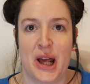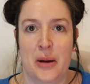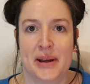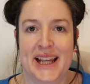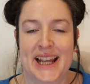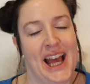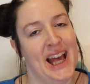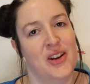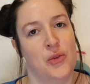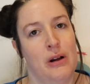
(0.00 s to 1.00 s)
Army
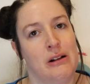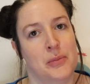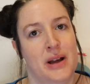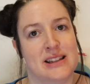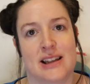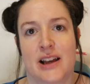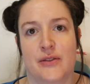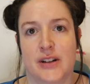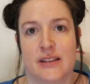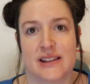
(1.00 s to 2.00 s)
and welcome back to Life
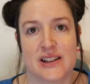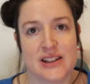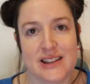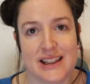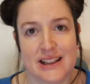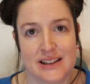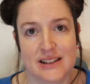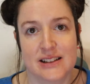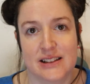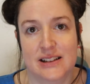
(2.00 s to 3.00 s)
and Other Circus
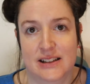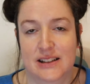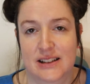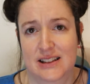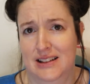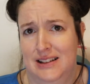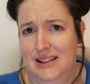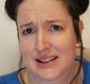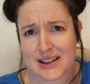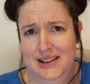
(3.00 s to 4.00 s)

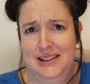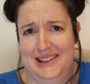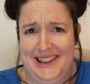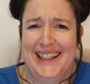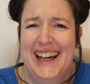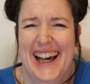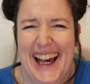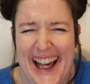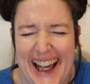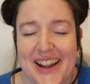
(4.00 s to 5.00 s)
Skills.
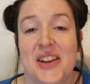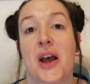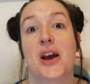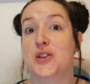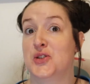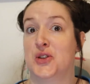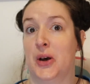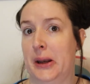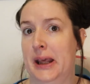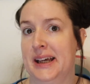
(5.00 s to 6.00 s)

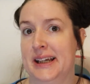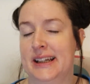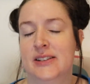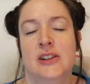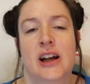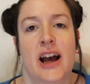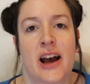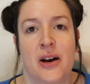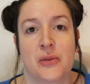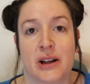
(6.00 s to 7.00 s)
Today
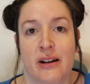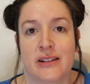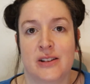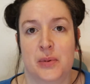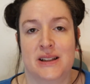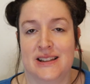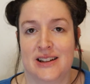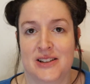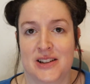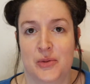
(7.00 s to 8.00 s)
we're going to be
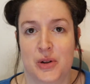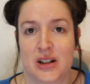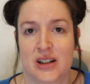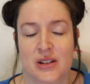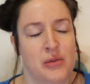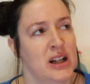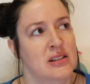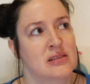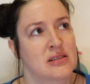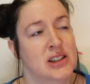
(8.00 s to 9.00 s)
starting work,
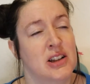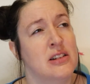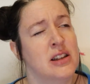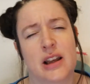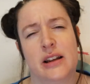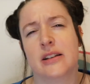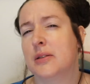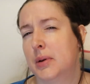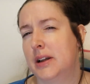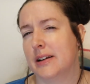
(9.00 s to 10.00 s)
well, starting and
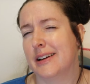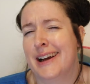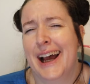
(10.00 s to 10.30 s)
completing.